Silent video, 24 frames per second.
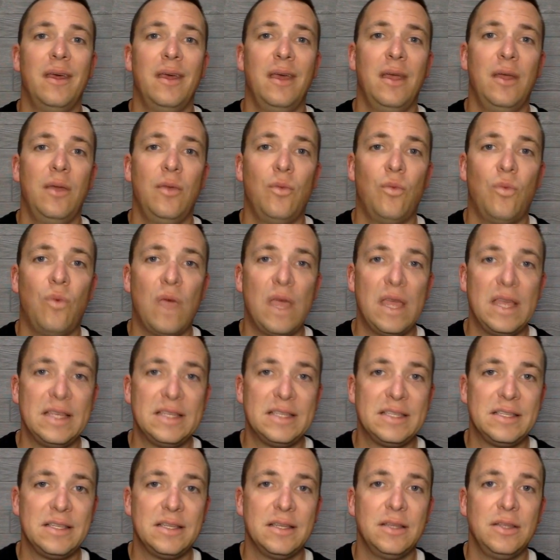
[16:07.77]
and
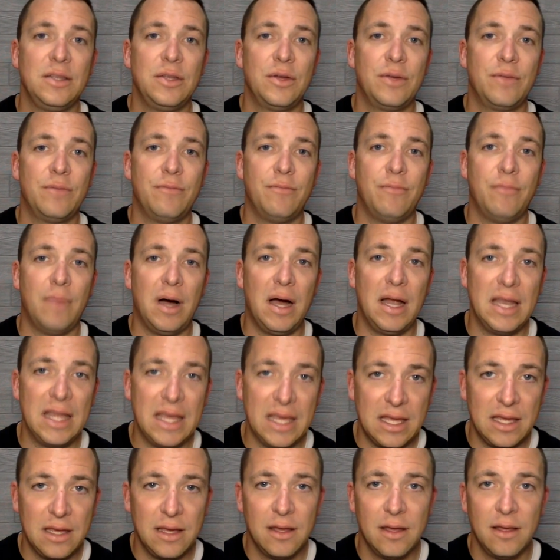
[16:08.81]
waste your
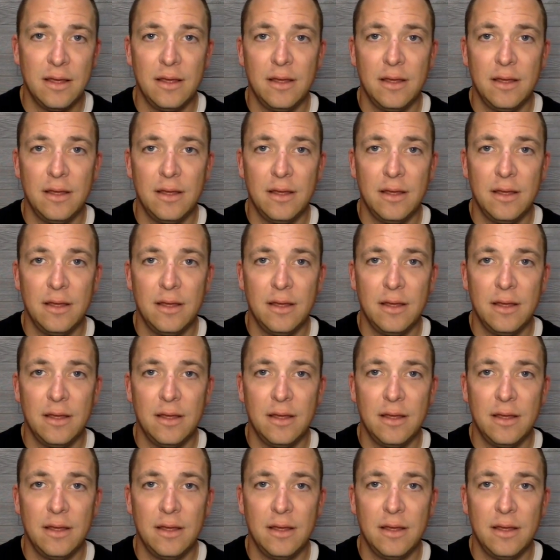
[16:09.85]
money.